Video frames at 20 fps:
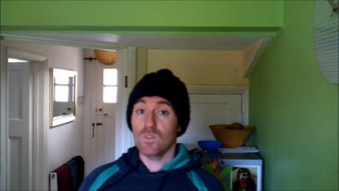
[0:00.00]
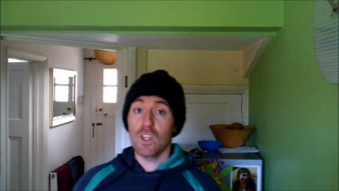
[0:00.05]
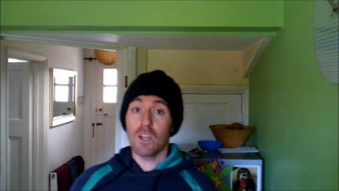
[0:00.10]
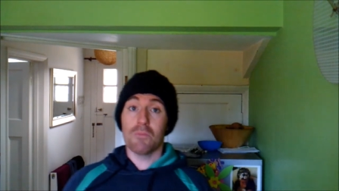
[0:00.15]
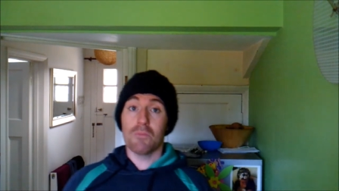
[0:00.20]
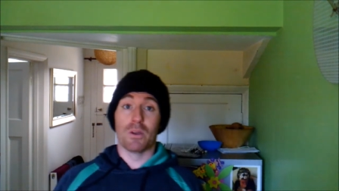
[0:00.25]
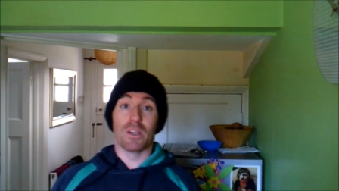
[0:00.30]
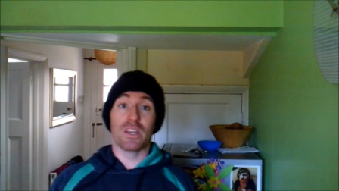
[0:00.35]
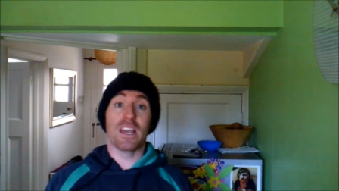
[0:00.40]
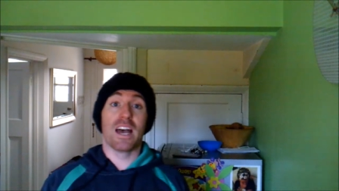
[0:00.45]

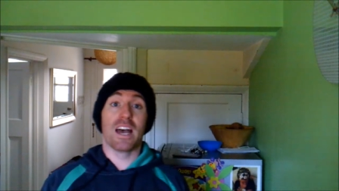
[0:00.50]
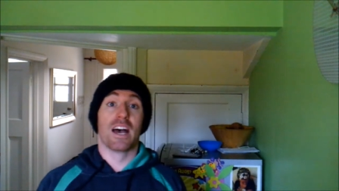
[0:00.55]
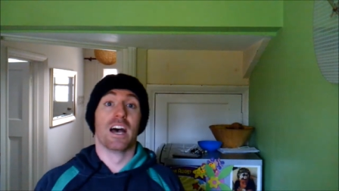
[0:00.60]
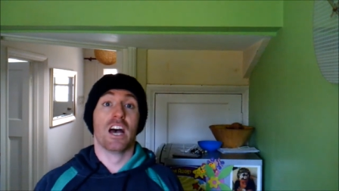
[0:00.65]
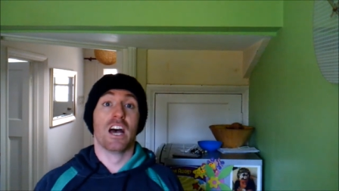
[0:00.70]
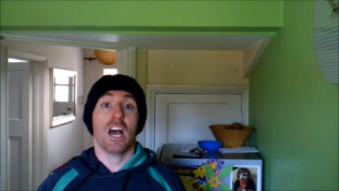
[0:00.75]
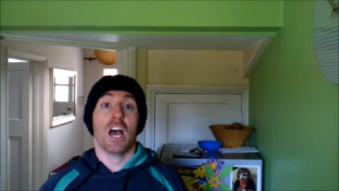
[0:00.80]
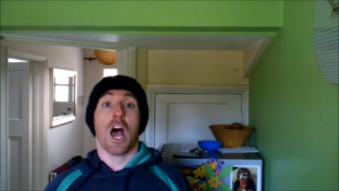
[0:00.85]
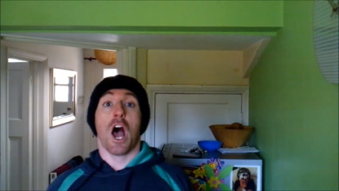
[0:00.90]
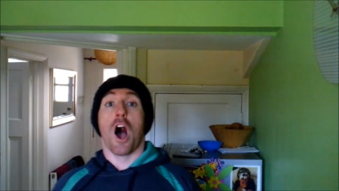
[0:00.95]
But yeah,
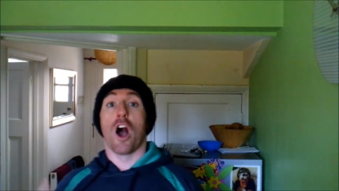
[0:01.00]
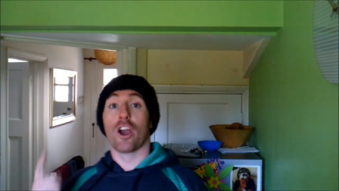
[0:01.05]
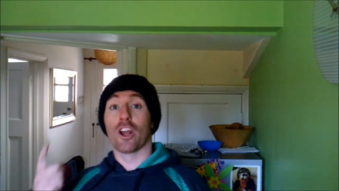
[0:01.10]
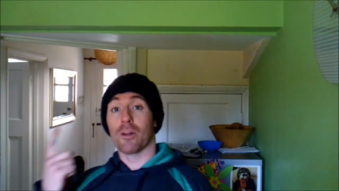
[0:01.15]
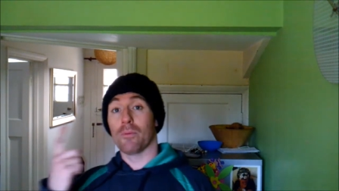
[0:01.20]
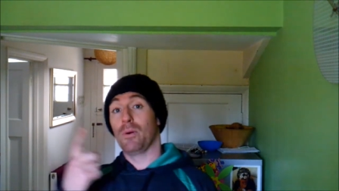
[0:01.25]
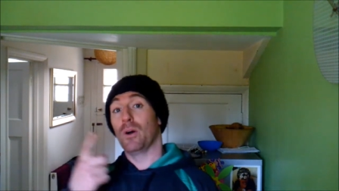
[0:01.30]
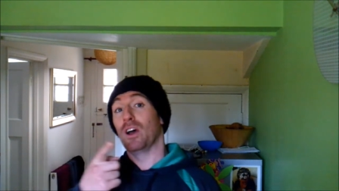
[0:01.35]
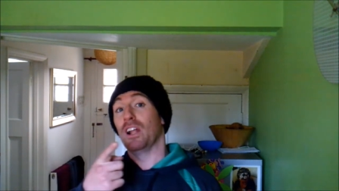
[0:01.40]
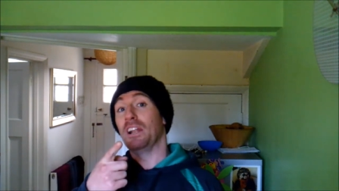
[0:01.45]
I'm going to
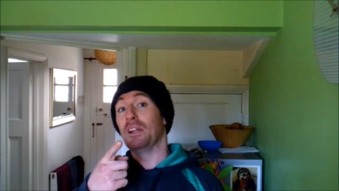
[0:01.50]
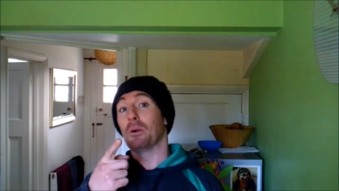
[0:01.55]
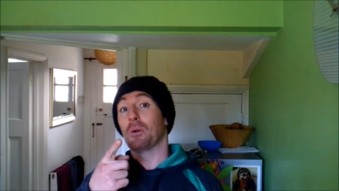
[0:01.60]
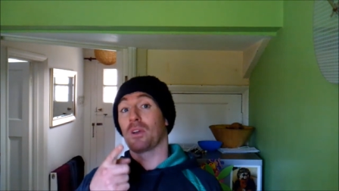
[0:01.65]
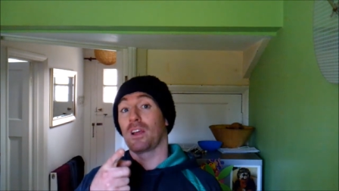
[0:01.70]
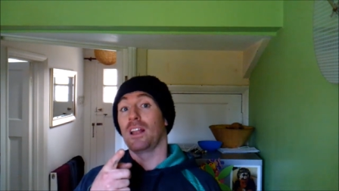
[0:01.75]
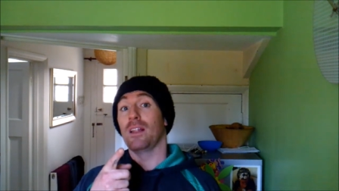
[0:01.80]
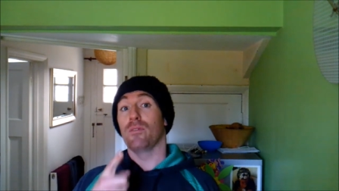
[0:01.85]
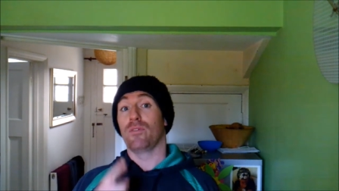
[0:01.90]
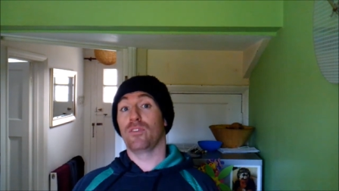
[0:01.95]
put a little
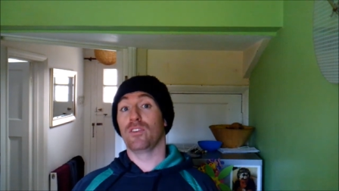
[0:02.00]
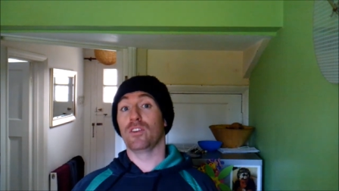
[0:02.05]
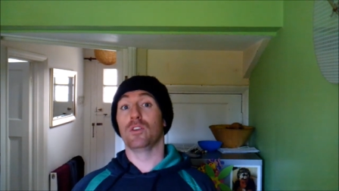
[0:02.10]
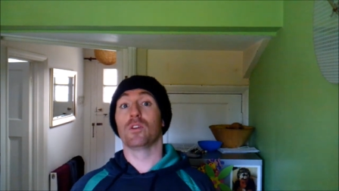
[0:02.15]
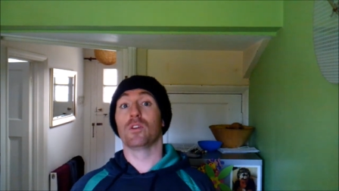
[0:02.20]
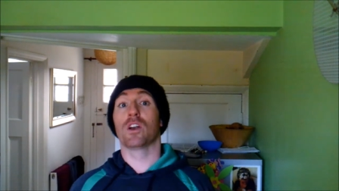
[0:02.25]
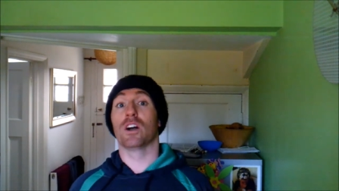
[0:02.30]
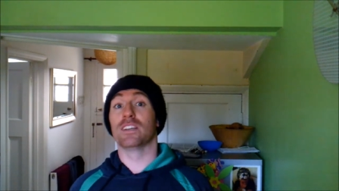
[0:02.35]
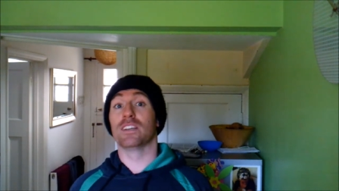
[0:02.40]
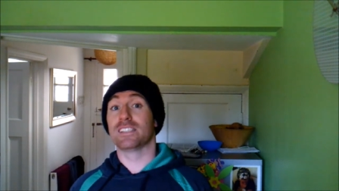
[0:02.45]
clip for you
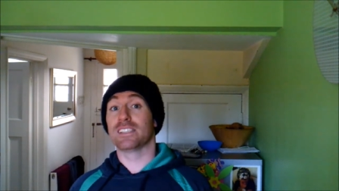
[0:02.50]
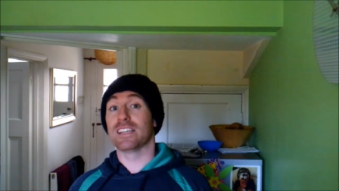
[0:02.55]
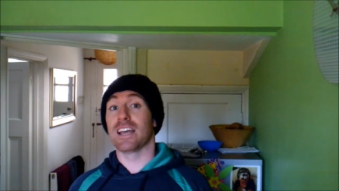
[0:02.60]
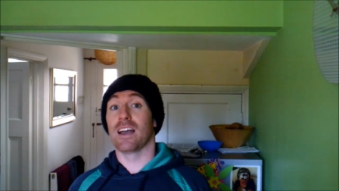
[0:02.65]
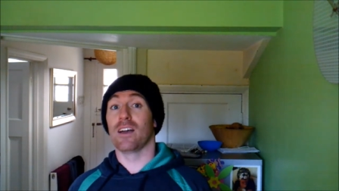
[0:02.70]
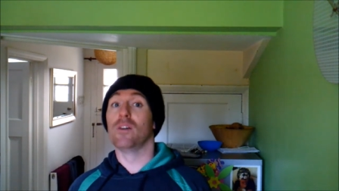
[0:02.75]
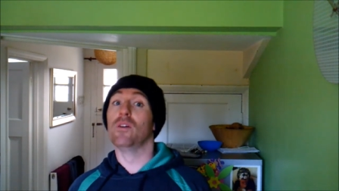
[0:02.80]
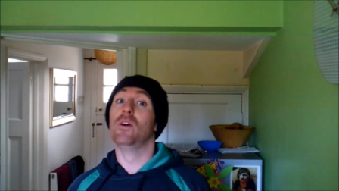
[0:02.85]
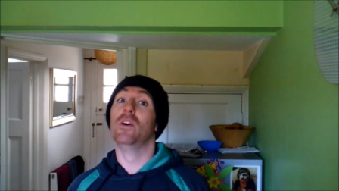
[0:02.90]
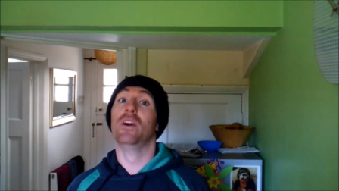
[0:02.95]
guys
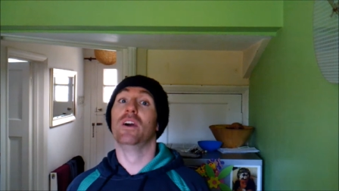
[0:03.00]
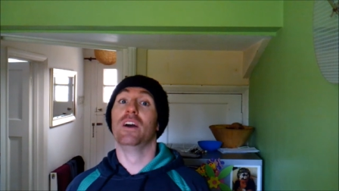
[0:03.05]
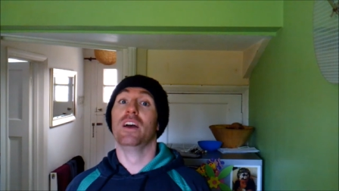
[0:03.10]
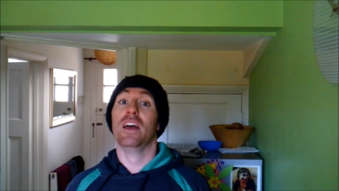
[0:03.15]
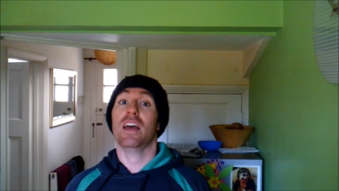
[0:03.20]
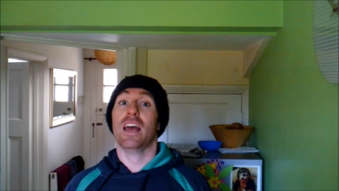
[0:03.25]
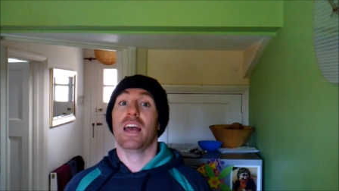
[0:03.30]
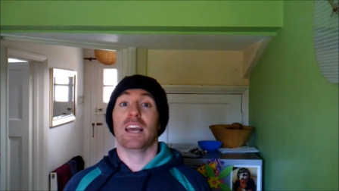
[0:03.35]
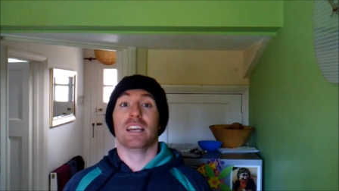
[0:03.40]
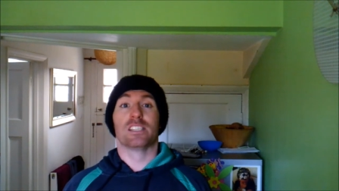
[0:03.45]
now.
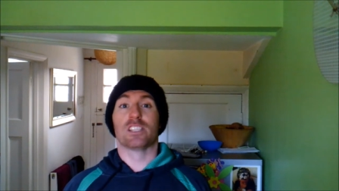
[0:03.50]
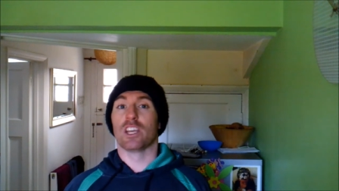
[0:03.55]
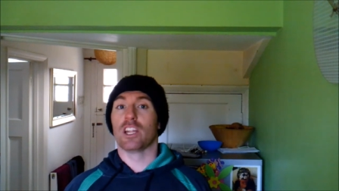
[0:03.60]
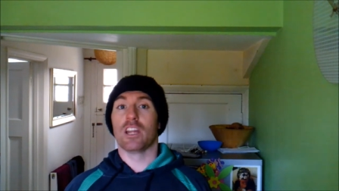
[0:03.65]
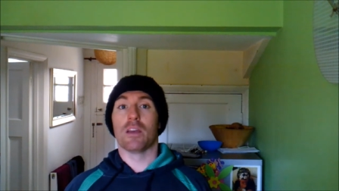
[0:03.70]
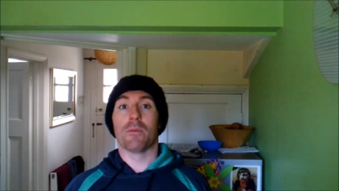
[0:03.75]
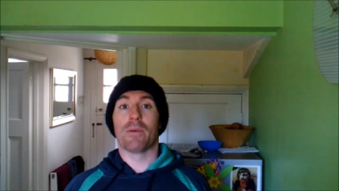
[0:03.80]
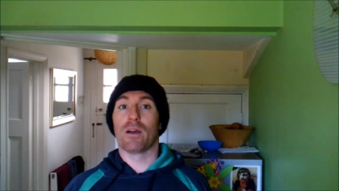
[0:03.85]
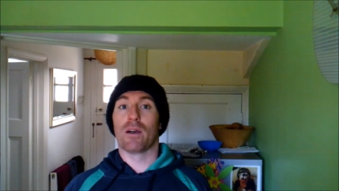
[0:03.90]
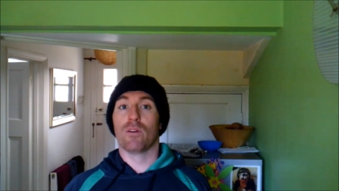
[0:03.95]
It's only
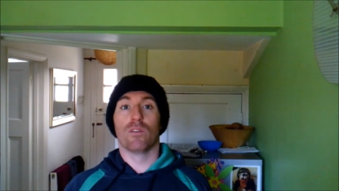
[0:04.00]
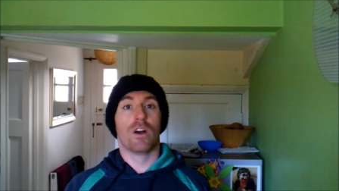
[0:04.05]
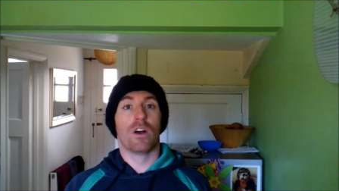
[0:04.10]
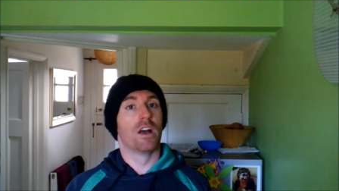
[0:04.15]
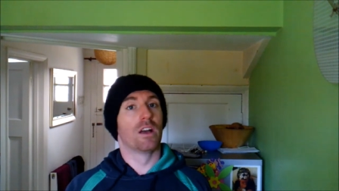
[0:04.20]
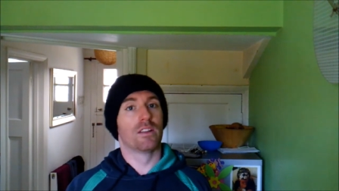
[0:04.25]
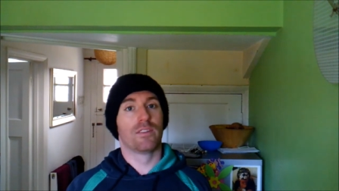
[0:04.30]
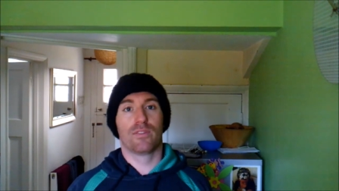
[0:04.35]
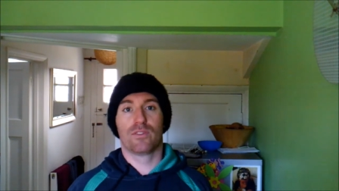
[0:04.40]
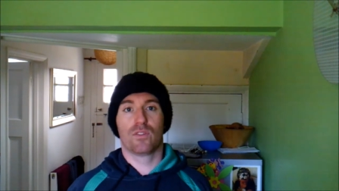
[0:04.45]
about
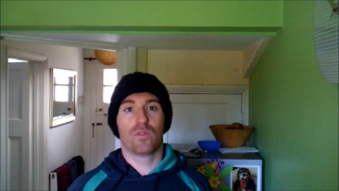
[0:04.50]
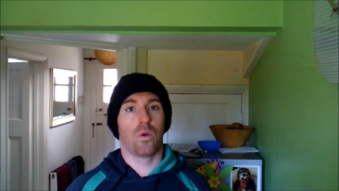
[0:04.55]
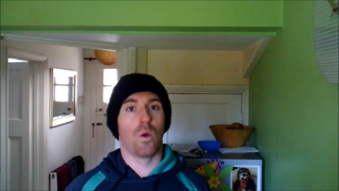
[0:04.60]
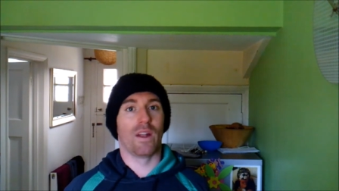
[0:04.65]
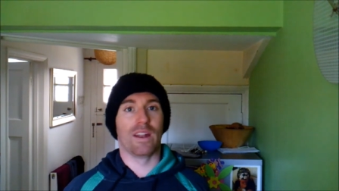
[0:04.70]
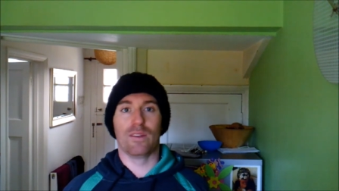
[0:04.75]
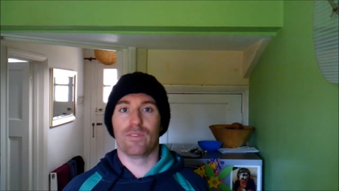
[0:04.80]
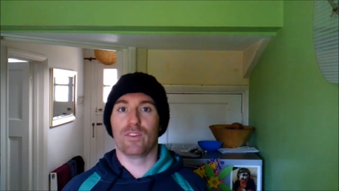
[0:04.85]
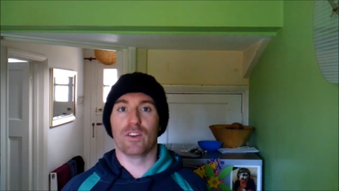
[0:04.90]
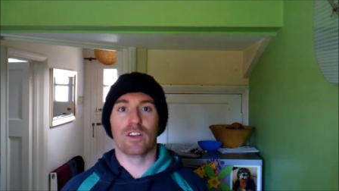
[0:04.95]

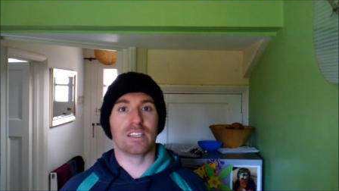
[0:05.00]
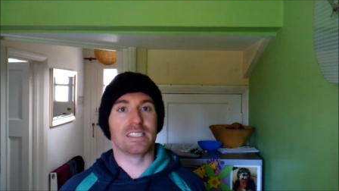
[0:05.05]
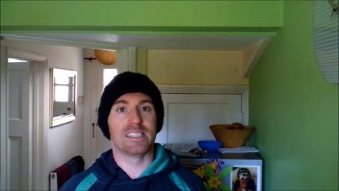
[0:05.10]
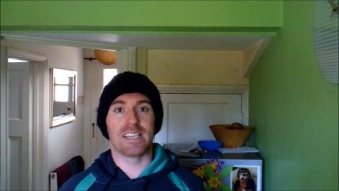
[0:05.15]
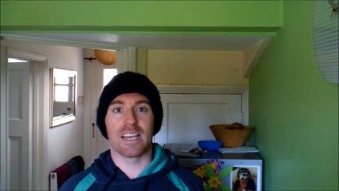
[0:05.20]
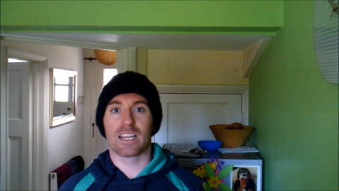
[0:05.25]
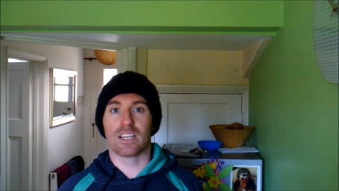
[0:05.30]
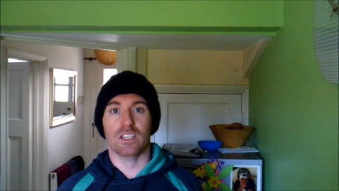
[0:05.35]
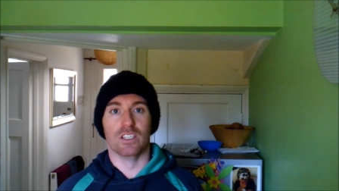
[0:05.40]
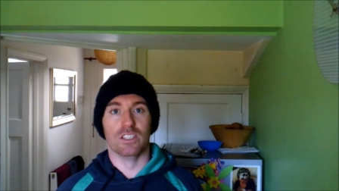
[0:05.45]
20-30
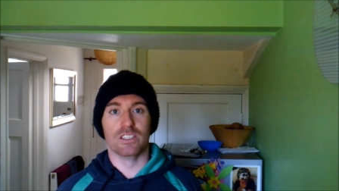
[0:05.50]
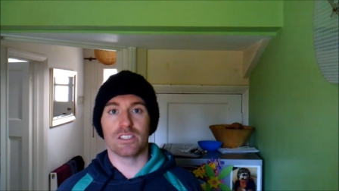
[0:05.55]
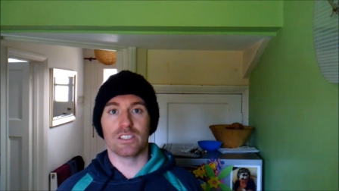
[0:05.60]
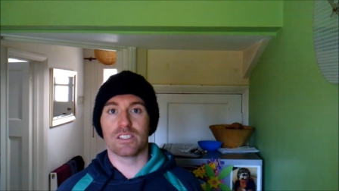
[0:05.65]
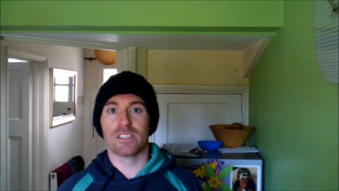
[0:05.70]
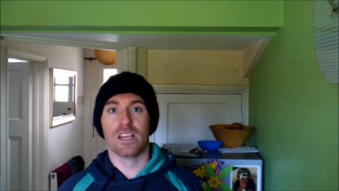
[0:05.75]
seconds.